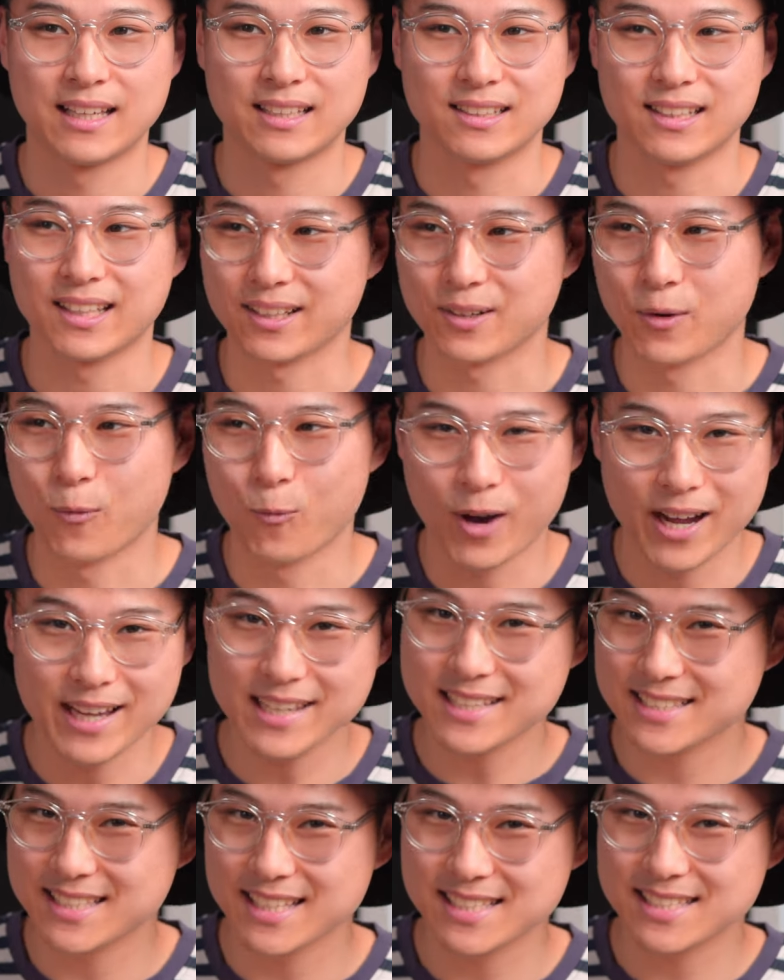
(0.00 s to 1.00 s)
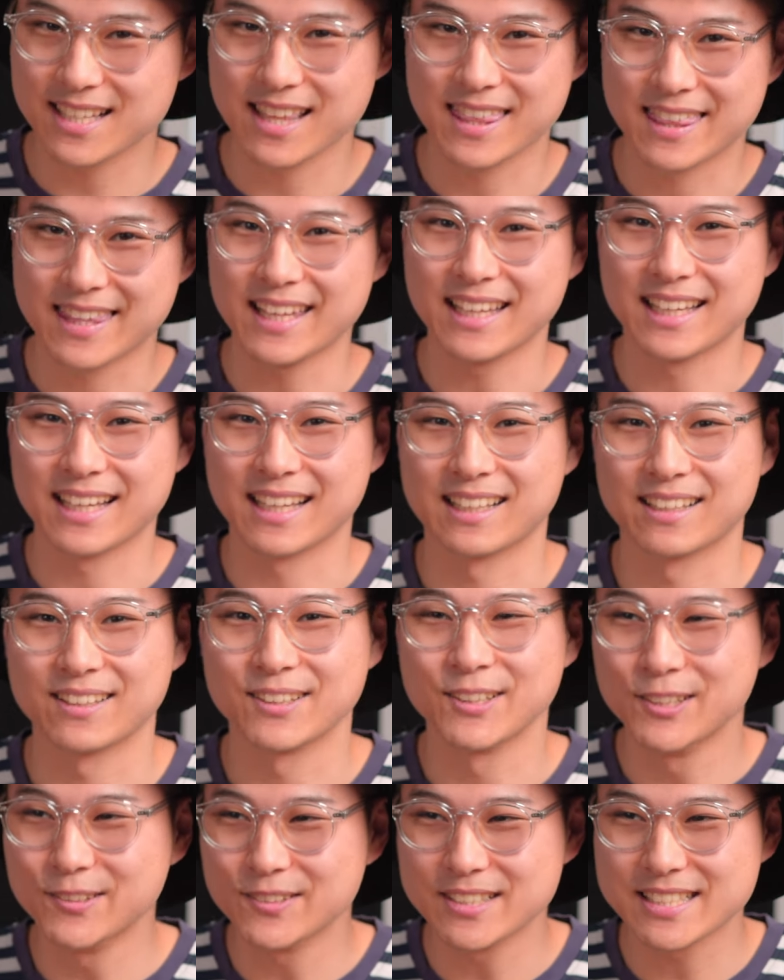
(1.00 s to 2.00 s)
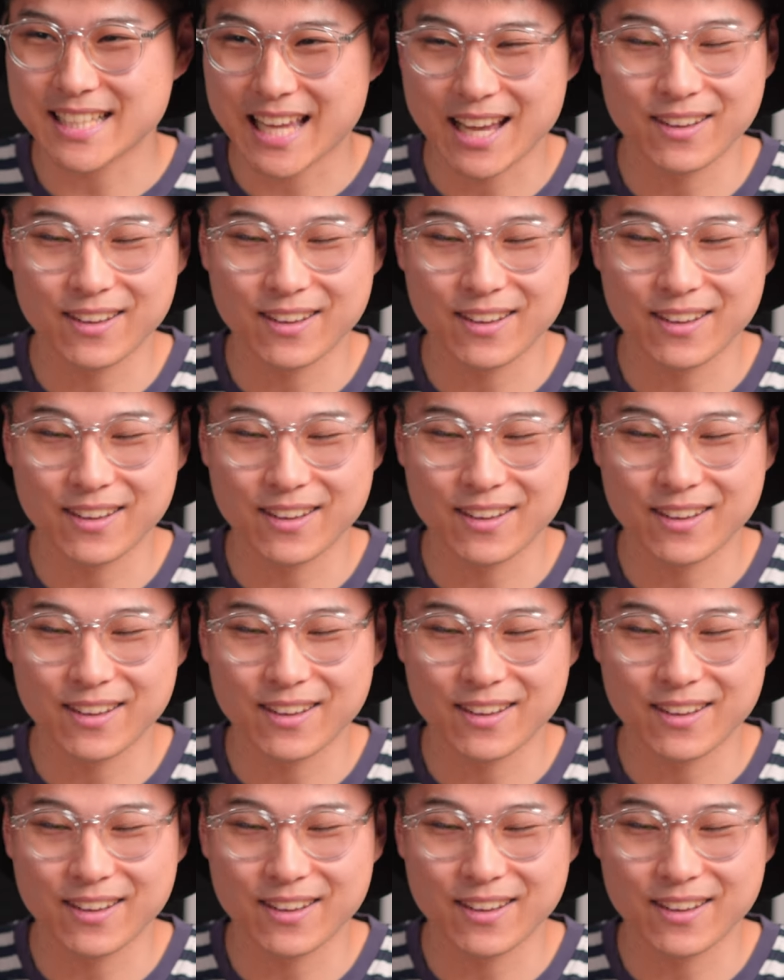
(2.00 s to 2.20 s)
Like, why is this a thing? Who is